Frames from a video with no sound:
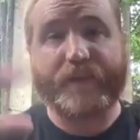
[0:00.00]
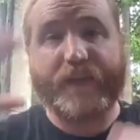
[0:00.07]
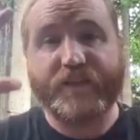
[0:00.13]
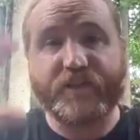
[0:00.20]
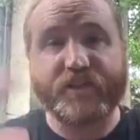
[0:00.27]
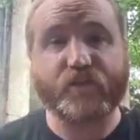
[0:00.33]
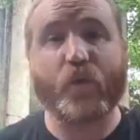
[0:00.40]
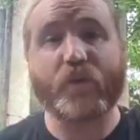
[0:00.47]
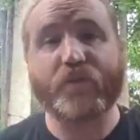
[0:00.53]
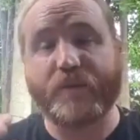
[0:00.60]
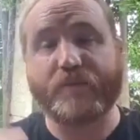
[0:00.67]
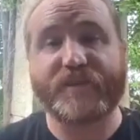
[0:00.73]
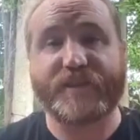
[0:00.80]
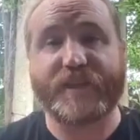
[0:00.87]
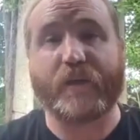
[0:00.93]
They sort
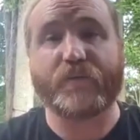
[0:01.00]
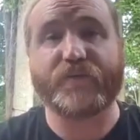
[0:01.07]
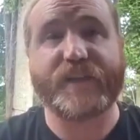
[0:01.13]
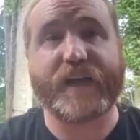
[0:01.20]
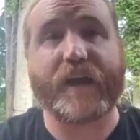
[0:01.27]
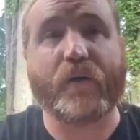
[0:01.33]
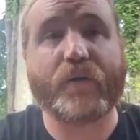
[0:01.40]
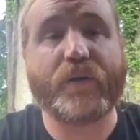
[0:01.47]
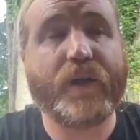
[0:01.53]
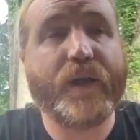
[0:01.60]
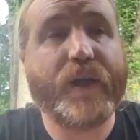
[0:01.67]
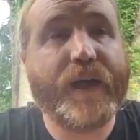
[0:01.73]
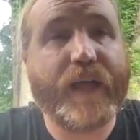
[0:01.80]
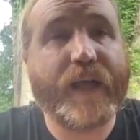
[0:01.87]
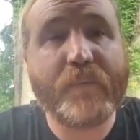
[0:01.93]
themselves out.
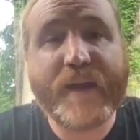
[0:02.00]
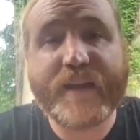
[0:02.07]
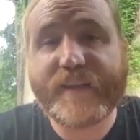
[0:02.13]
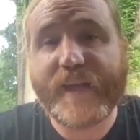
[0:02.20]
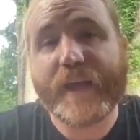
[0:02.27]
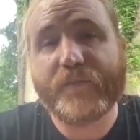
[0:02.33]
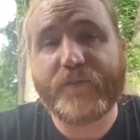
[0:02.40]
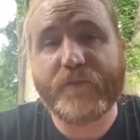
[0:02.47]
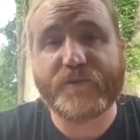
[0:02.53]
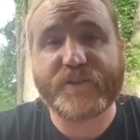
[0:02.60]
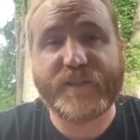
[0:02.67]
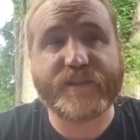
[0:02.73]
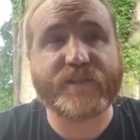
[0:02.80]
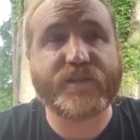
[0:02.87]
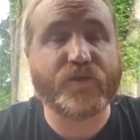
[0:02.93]
And it may take a few
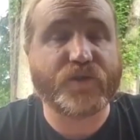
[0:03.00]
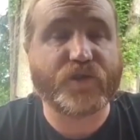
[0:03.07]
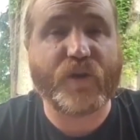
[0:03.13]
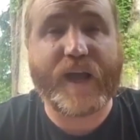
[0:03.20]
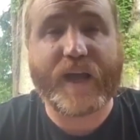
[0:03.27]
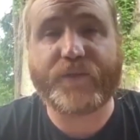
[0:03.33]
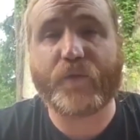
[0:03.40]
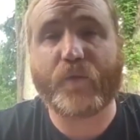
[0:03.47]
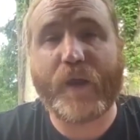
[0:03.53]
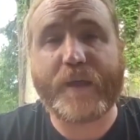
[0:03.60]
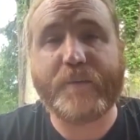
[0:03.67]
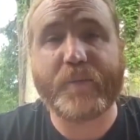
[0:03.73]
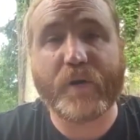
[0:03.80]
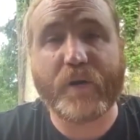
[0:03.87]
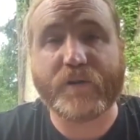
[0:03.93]
seasons to attract the
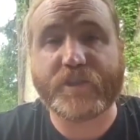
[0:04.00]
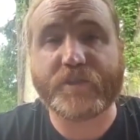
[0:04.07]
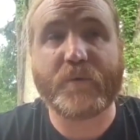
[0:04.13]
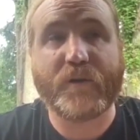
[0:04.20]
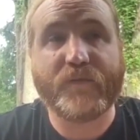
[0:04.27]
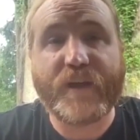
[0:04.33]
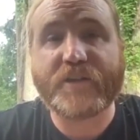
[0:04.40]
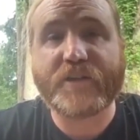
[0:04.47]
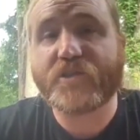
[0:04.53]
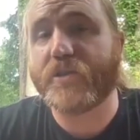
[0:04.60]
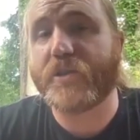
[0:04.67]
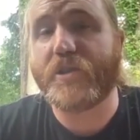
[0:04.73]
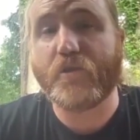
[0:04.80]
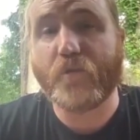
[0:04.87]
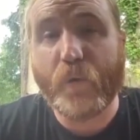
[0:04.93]
right birds, but
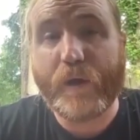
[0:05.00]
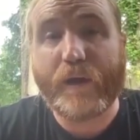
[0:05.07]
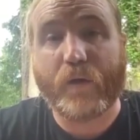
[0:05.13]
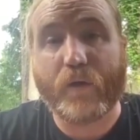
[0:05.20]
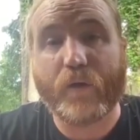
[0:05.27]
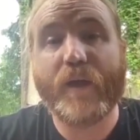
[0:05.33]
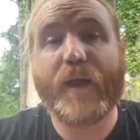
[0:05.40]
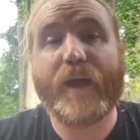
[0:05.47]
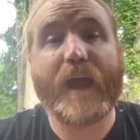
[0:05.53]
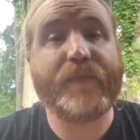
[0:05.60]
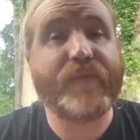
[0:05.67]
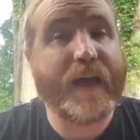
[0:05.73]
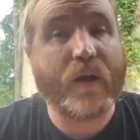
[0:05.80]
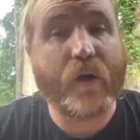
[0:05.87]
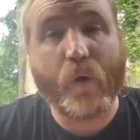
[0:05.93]
eventually you will,
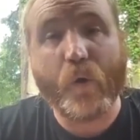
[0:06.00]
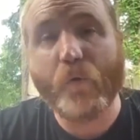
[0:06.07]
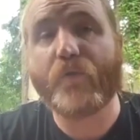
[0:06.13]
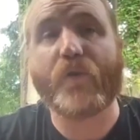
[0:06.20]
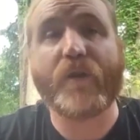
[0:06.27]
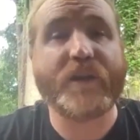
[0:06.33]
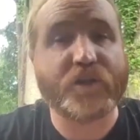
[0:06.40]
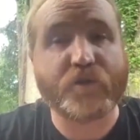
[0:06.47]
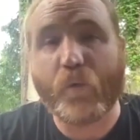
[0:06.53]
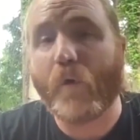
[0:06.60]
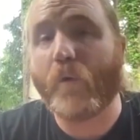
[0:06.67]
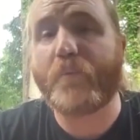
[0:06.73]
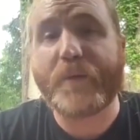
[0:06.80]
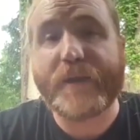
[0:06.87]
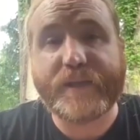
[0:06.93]
and that overage
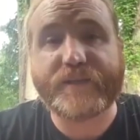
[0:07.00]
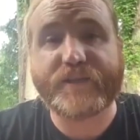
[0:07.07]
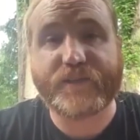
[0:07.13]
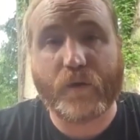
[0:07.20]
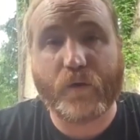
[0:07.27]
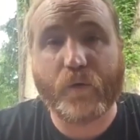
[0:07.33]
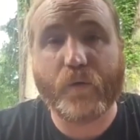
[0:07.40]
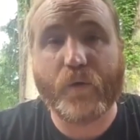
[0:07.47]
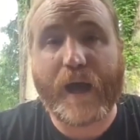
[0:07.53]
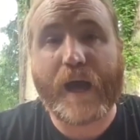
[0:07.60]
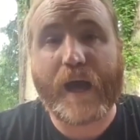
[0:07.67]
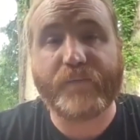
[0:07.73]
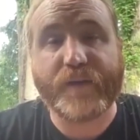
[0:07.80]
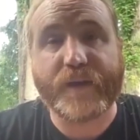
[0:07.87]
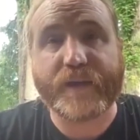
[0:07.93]
won't be so
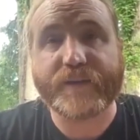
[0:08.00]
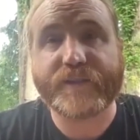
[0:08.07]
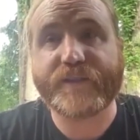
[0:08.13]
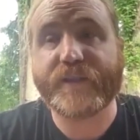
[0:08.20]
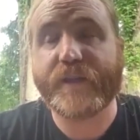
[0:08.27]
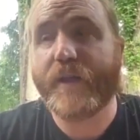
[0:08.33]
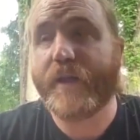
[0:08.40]
obvious.